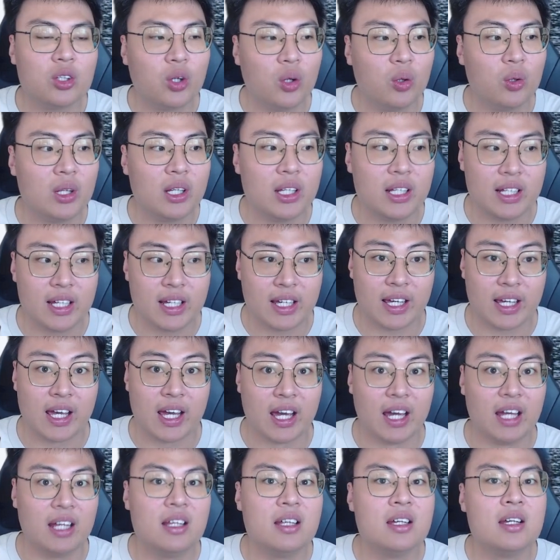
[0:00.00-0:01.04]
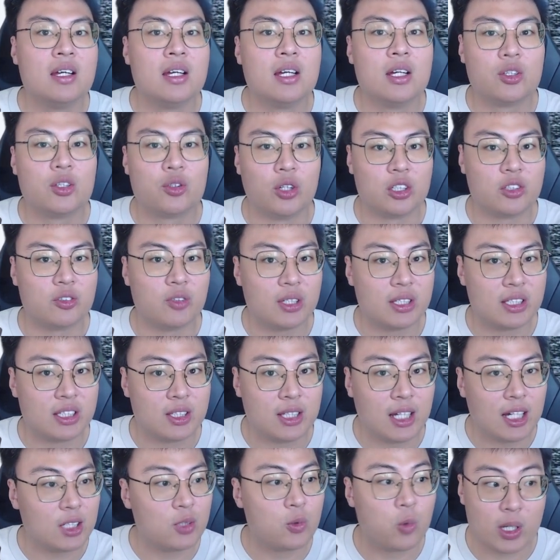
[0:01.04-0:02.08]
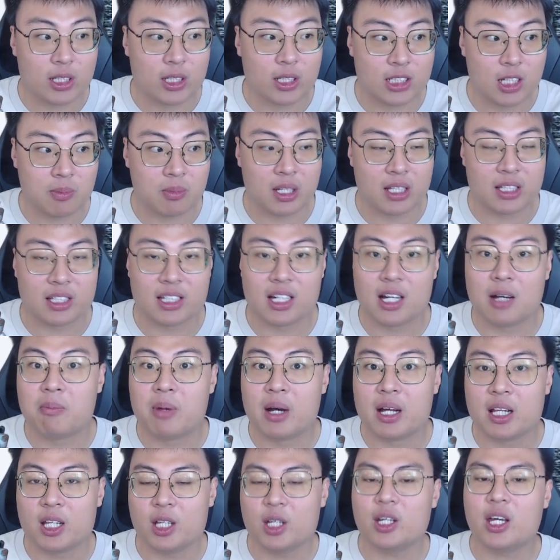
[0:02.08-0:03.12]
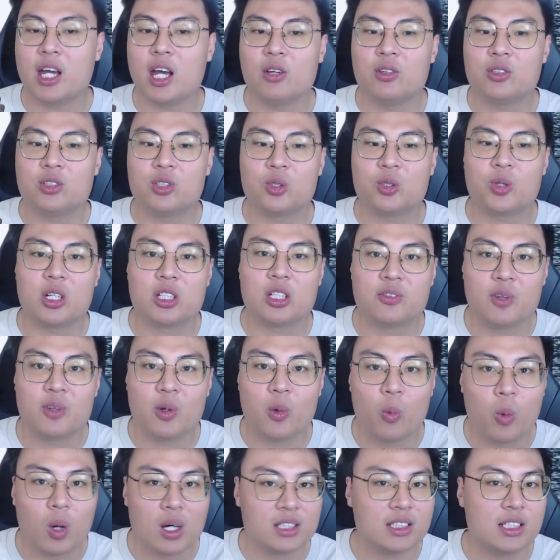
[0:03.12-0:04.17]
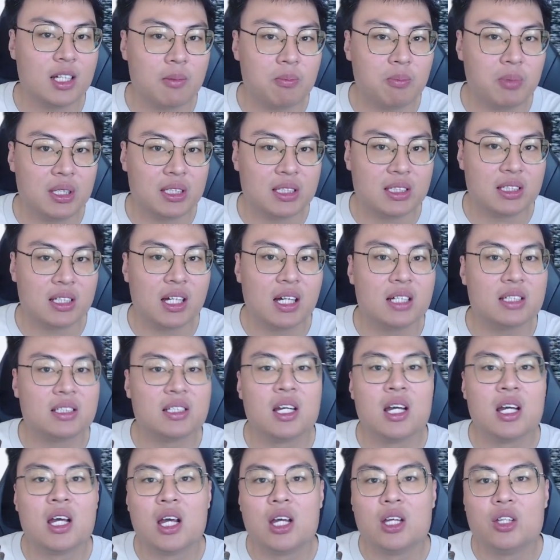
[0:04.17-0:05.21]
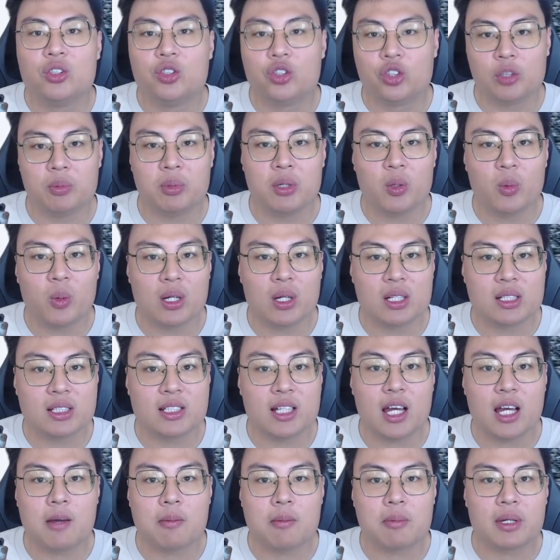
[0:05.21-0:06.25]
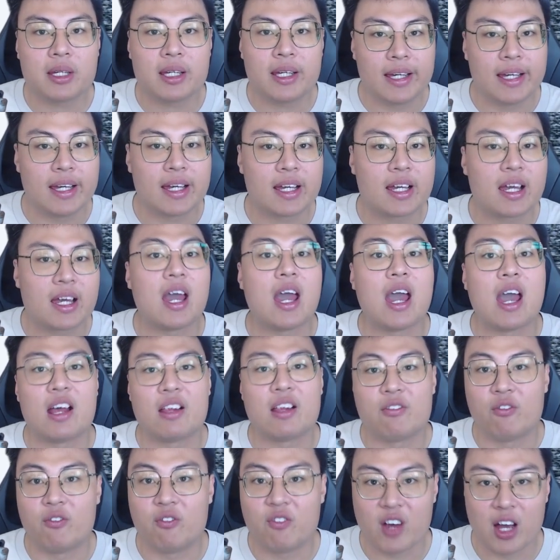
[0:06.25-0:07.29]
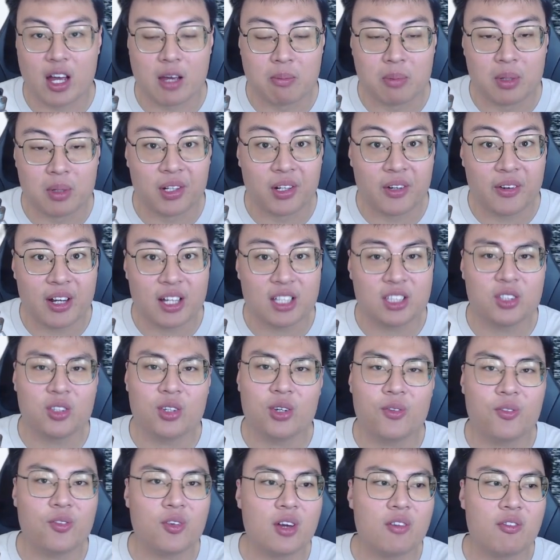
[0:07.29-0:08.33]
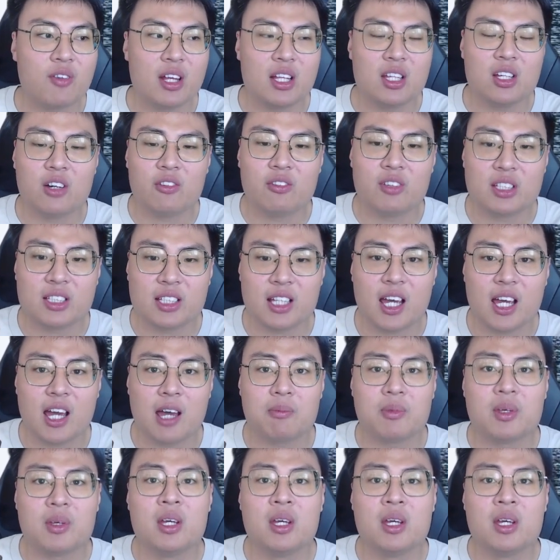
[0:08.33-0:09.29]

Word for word: only it can transfer just WhatsApp data, but it can also transfer WhatsApp Business, GB WhatsApp, Kik, and Viber. Alright, so if you have any of this app